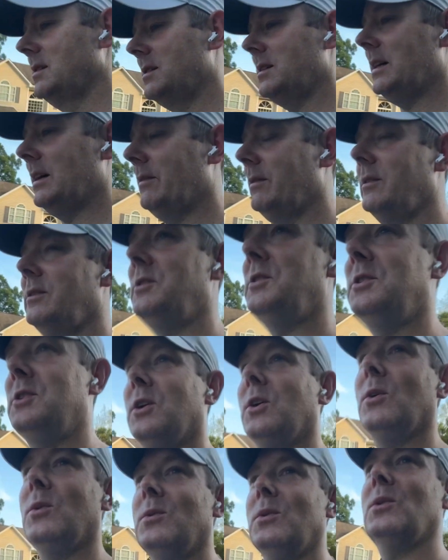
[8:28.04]
Average
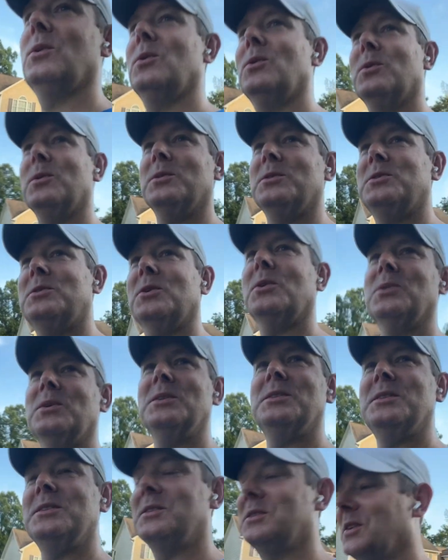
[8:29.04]
Joe and the horror
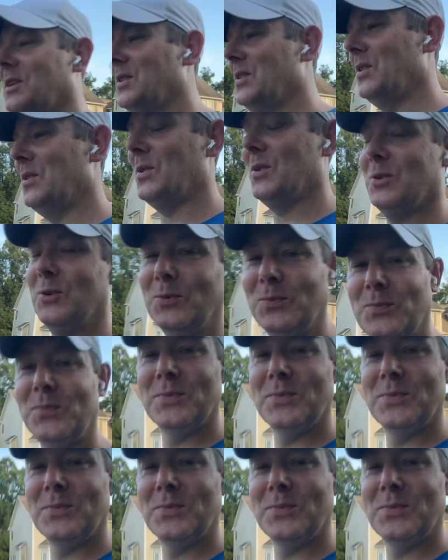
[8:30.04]
stories he's gone through.